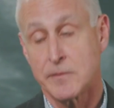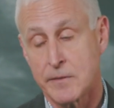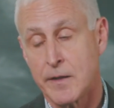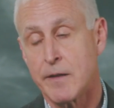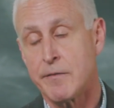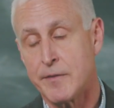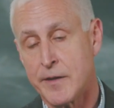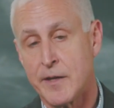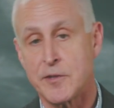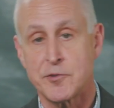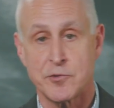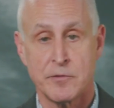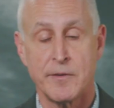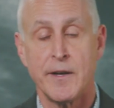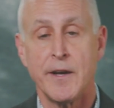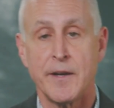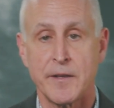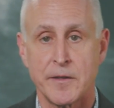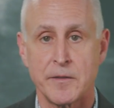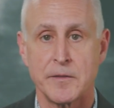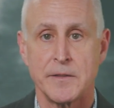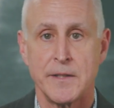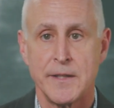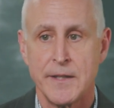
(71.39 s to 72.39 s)
Evidential
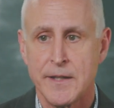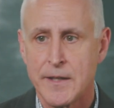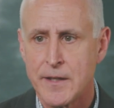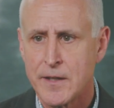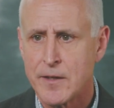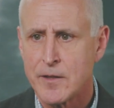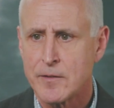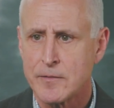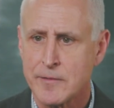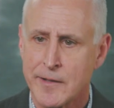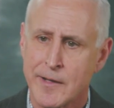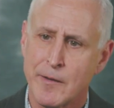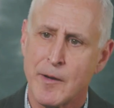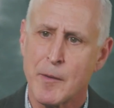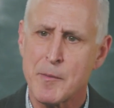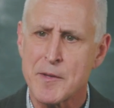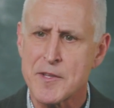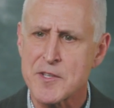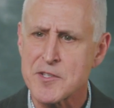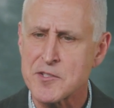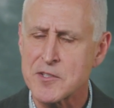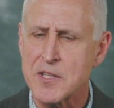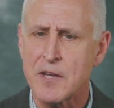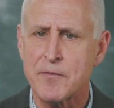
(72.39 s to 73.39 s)
value. Well, how
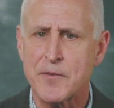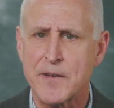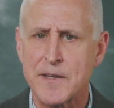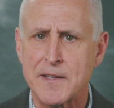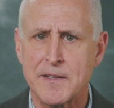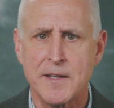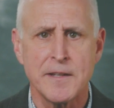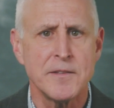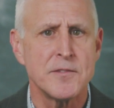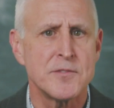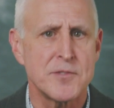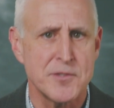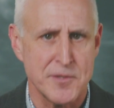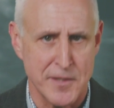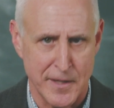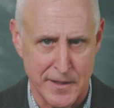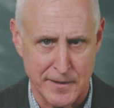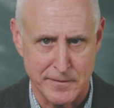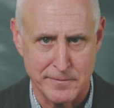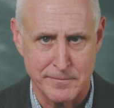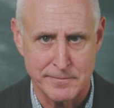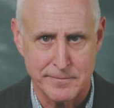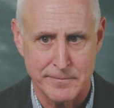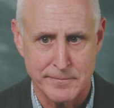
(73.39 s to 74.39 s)
about the stuff he didn't say?
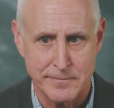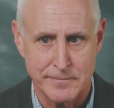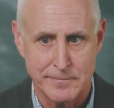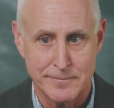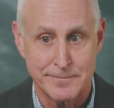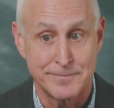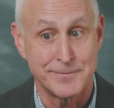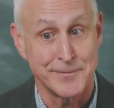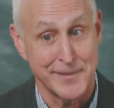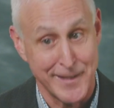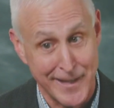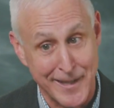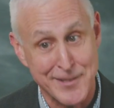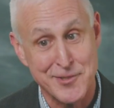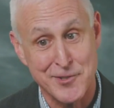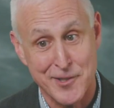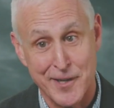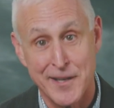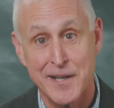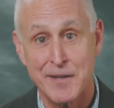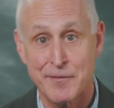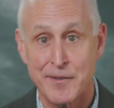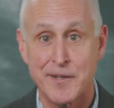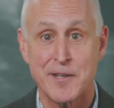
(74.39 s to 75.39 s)
That's
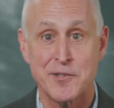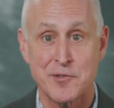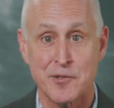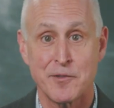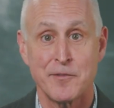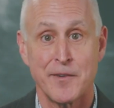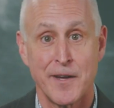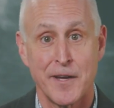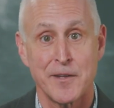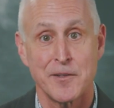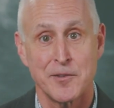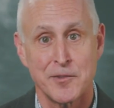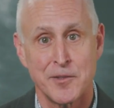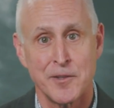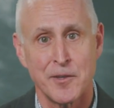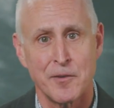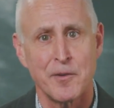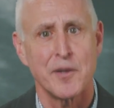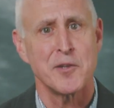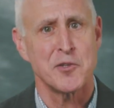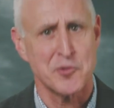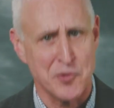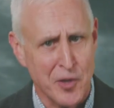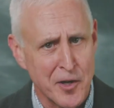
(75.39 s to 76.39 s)
got evidential value
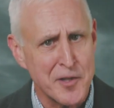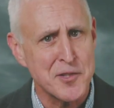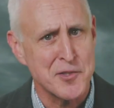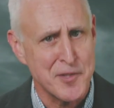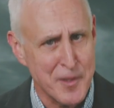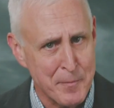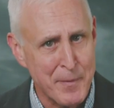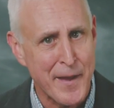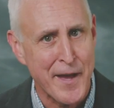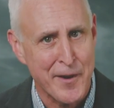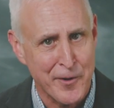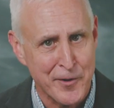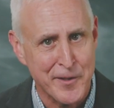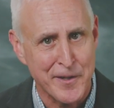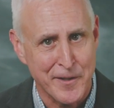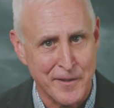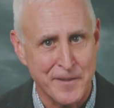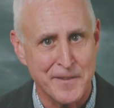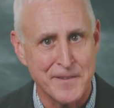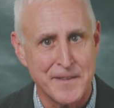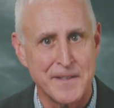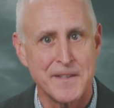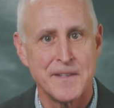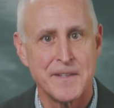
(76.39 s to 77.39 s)
too. Are you starting to see the pattern here?